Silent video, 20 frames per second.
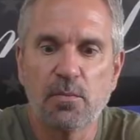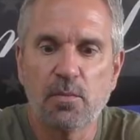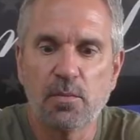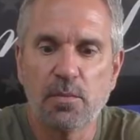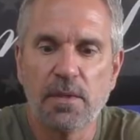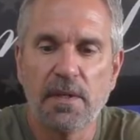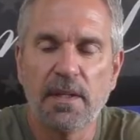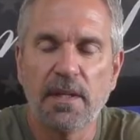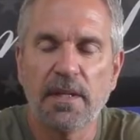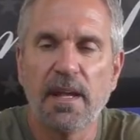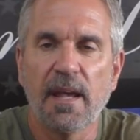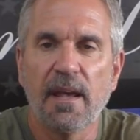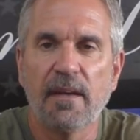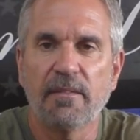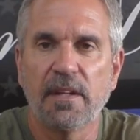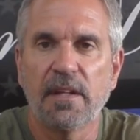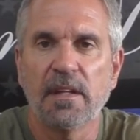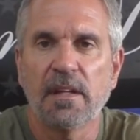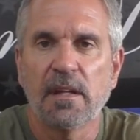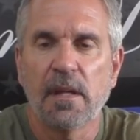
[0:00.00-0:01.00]
really
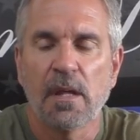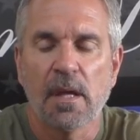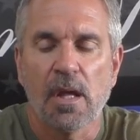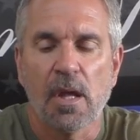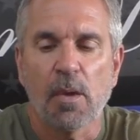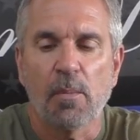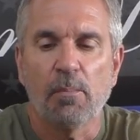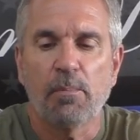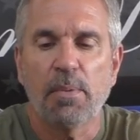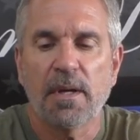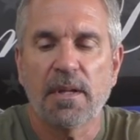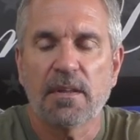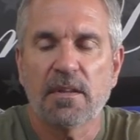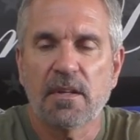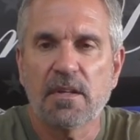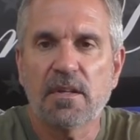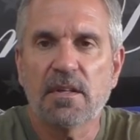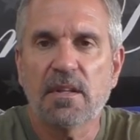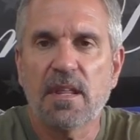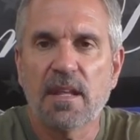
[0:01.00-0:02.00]
heavy. But the
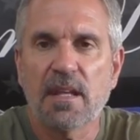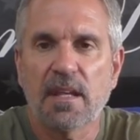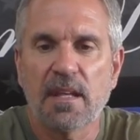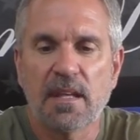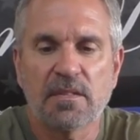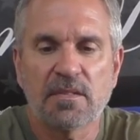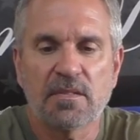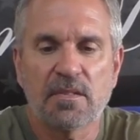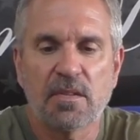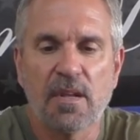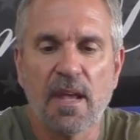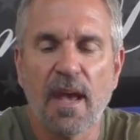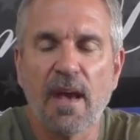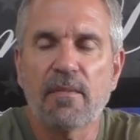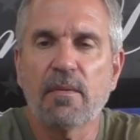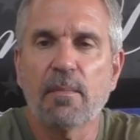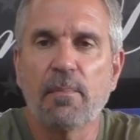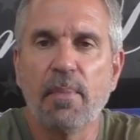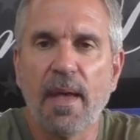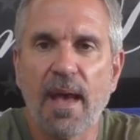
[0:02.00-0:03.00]
good thing is, so you
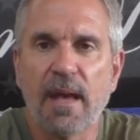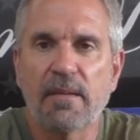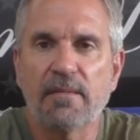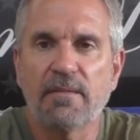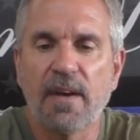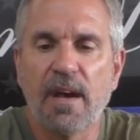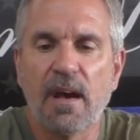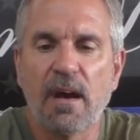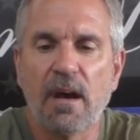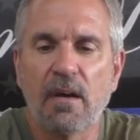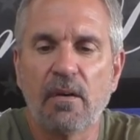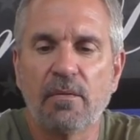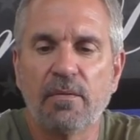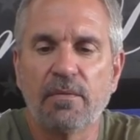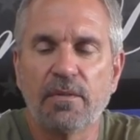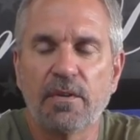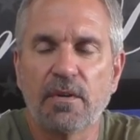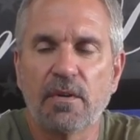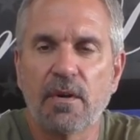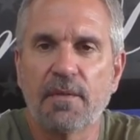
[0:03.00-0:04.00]
have a bad valve,
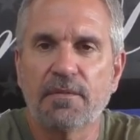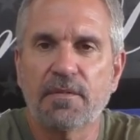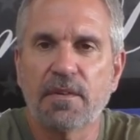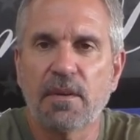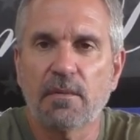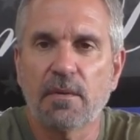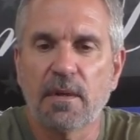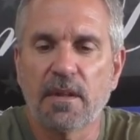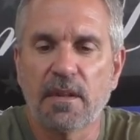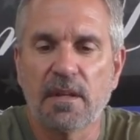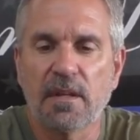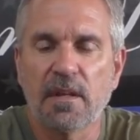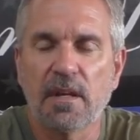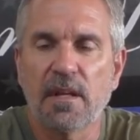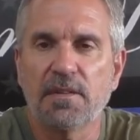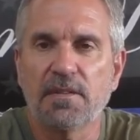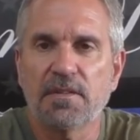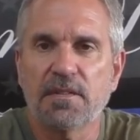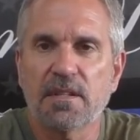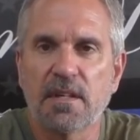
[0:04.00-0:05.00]
you don't have to get rid of the
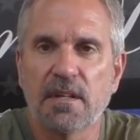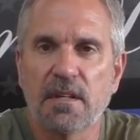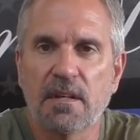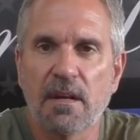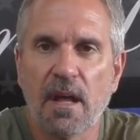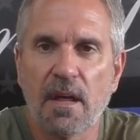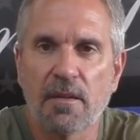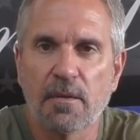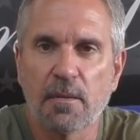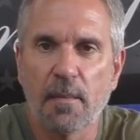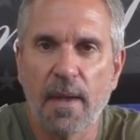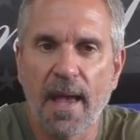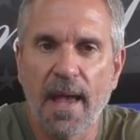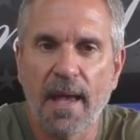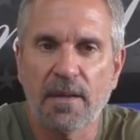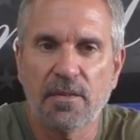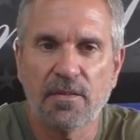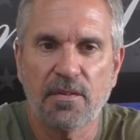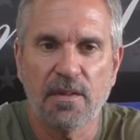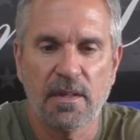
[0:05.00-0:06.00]
gun, you just get another
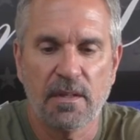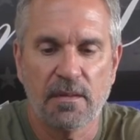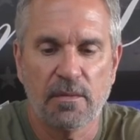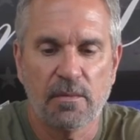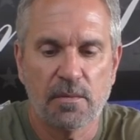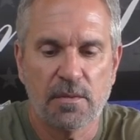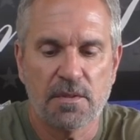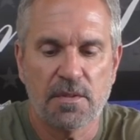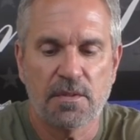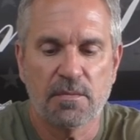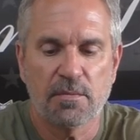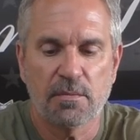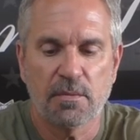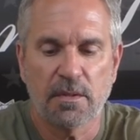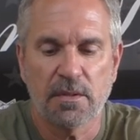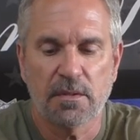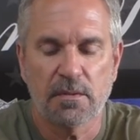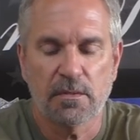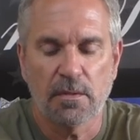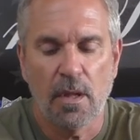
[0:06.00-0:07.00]
magazine, which is
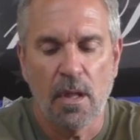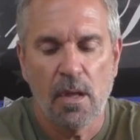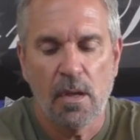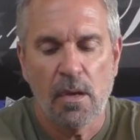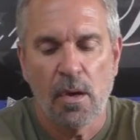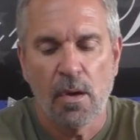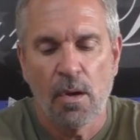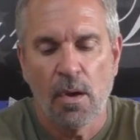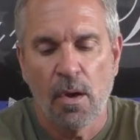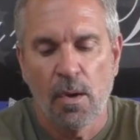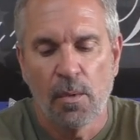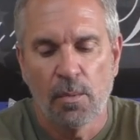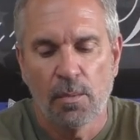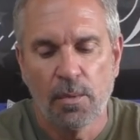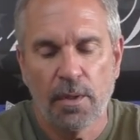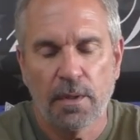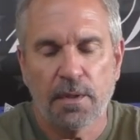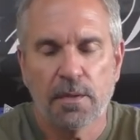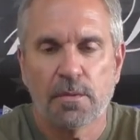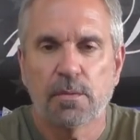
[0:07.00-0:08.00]
really,
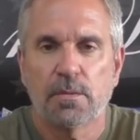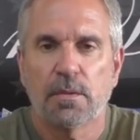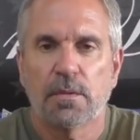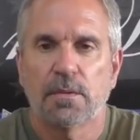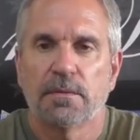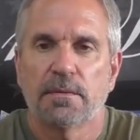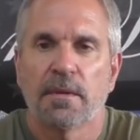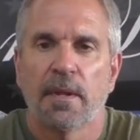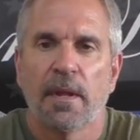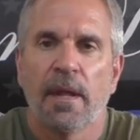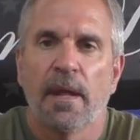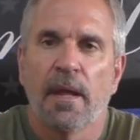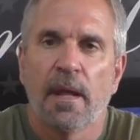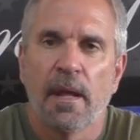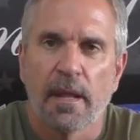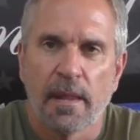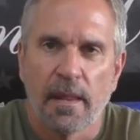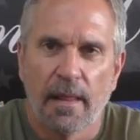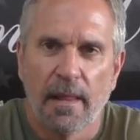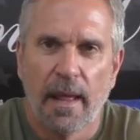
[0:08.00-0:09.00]
really cool.
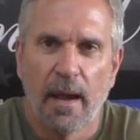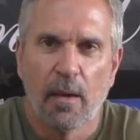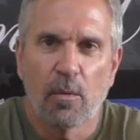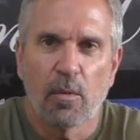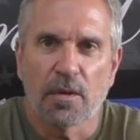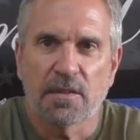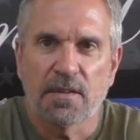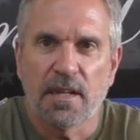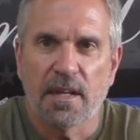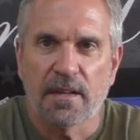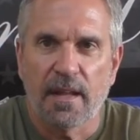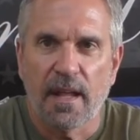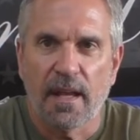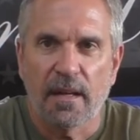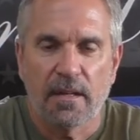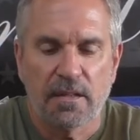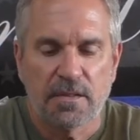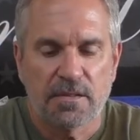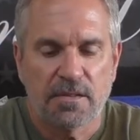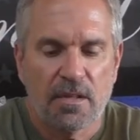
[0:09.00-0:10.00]
That works out that
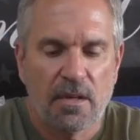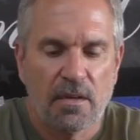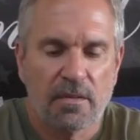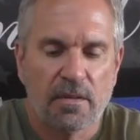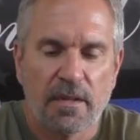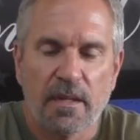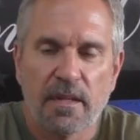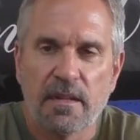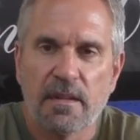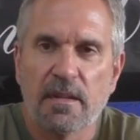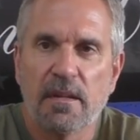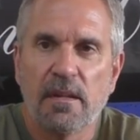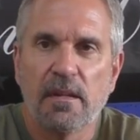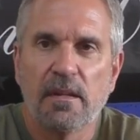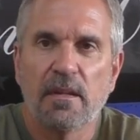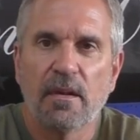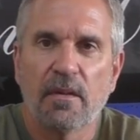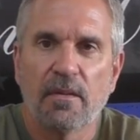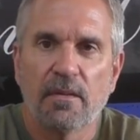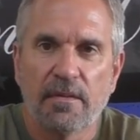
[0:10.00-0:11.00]
good. So,
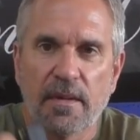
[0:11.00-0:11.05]
you know,